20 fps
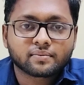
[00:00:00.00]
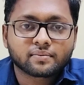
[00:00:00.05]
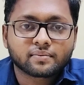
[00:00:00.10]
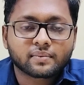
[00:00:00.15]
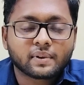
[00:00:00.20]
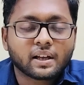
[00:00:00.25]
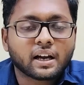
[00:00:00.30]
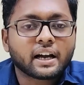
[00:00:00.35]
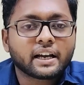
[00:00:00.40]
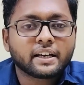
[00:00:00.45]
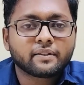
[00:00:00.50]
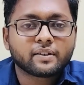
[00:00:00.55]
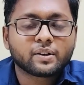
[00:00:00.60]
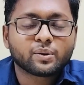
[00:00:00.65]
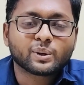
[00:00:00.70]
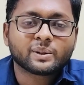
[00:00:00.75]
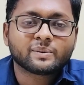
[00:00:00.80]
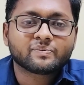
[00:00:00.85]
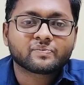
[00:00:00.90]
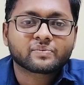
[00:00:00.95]
Hi
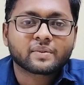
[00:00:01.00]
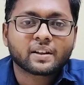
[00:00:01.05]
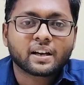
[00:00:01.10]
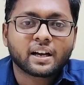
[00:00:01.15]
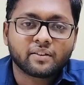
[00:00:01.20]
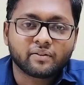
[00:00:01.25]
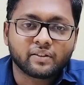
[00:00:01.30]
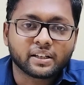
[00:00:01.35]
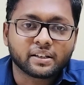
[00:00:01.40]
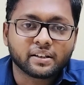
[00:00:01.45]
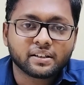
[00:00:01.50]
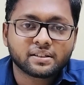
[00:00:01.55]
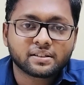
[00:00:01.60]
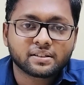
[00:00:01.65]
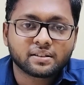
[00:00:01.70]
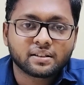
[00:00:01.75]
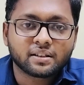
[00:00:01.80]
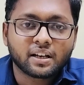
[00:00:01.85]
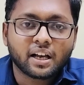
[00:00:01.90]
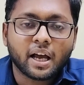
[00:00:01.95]
everyone, I'm Vignesh.
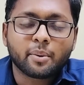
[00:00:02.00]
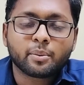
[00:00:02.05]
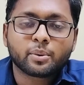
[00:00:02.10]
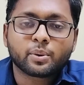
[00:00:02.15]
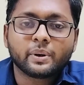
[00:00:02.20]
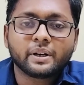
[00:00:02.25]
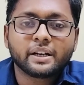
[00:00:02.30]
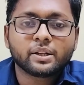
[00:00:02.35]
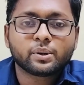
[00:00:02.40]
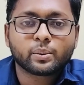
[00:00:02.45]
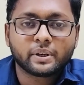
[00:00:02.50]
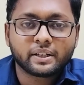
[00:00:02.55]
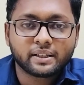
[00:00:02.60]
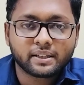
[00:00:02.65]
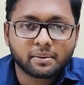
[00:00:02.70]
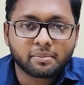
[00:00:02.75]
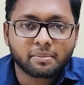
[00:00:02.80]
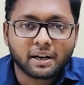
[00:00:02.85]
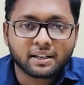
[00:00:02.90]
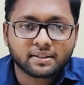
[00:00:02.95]
I'm
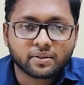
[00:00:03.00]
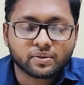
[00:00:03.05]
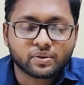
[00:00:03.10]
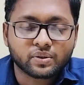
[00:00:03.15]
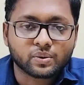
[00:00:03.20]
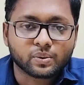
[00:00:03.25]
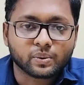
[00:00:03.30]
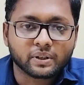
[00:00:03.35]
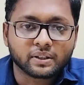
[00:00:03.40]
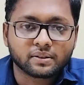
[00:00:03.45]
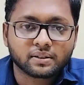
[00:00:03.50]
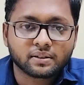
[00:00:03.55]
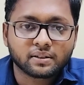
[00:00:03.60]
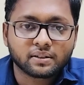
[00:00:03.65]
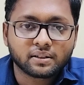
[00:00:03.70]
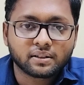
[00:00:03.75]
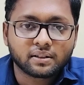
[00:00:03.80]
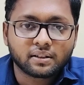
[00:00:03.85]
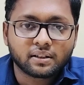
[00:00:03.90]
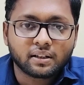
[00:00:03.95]
2023 pass out student.
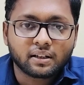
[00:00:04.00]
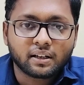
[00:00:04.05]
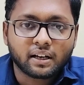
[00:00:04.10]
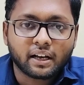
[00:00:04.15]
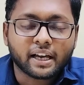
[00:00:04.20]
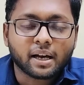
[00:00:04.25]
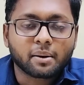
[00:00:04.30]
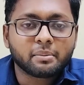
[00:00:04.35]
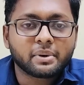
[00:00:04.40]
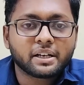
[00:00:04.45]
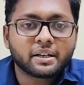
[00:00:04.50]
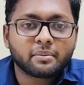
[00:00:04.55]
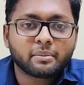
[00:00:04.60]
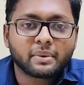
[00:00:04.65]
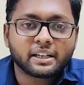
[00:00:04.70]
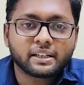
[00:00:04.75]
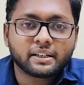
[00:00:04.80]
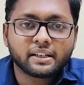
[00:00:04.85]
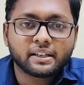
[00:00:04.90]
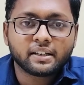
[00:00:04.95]
I completed
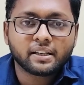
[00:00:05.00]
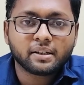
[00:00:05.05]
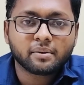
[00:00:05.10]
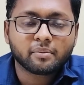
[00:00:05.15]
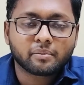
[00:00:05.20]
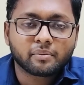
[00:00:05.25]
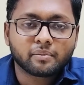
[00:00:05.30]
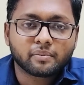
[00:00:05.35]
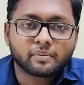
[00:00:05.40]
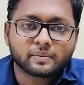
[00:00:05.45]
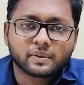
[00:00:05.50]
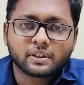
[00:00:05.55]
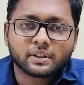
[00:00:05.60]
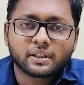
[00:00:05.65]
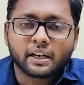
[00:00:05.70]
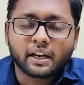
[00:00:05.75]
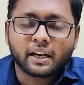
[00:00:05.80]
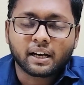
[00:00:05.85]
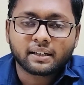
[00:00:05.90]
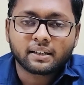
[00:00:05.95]
my degree
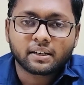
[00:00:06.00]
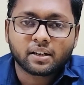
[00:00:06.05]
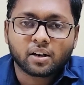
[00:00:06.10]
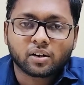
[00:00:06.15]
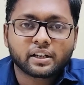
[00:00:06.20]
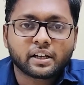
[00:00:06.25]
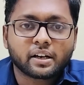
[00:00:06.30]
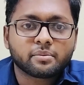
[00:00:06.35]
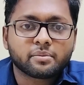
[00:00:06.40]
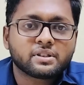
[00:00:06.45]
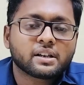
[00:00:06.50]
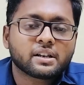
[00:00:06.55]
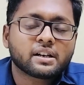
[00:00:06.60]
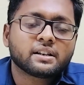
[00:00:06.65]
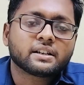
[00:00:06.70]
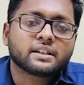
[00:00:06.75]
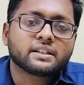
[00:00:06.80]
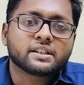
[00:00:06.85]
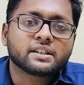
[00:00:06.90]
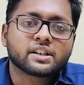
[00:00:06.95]
at Dr.
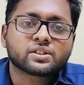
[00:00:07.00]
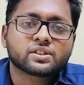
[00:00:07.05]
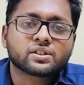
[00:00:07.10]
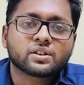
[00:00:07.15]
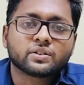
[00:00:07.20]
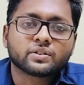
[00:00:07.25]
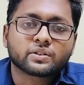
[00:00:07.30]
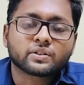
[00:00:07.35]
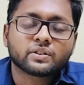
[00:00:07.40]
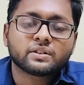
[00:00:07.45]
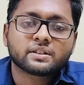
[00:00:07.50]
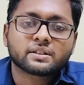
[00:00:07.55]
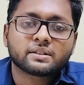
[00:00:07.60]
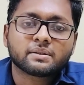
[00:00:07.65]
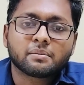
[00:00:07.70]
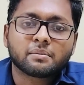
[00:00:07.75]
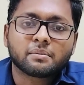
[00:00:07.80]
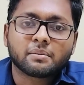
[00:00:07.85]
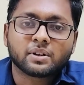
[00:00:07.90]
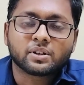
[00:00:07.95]
MGR Educational Research,
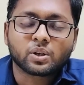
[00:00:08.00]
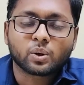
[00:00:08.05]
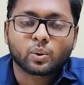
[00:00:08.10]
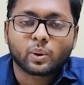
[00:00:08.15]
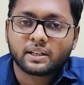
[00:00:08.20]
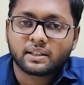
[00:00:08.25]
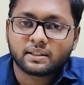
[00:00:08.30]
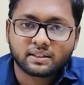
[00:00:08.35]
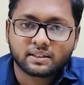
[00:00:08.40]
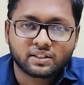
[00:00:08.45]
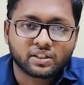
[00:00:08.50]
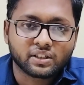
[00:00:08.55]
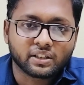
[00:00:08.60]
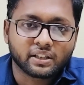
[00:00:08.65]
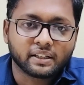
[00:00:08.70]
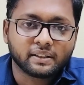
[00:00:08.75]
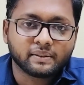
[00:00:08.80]
Madurai, Chennai.